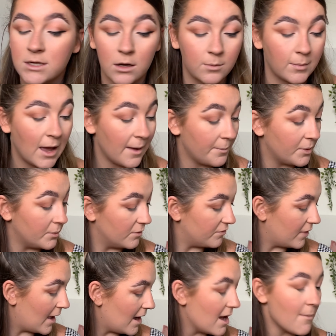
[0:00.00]
I'm happy with
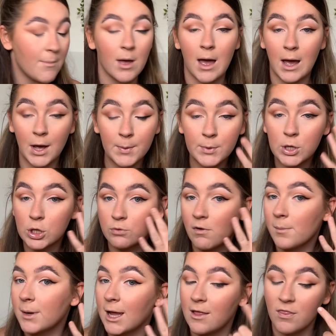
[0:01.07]
that. But how am I going to
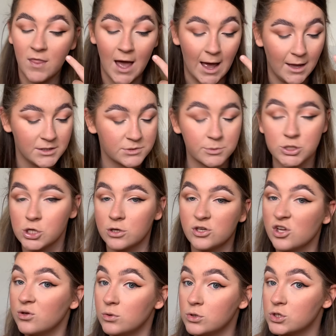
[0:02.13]
replicate that, which I
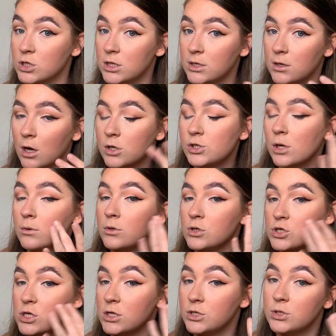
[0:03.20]
don't
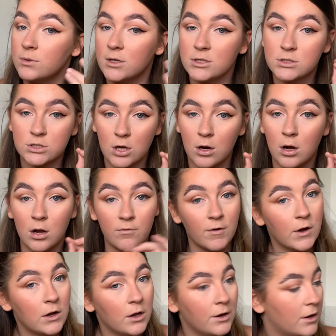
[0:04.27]
usually do this style of
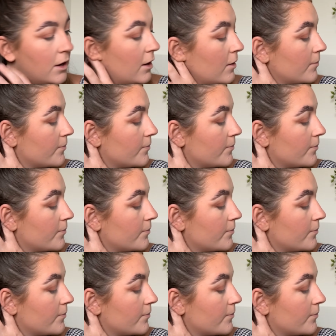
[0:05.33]
eyeliner.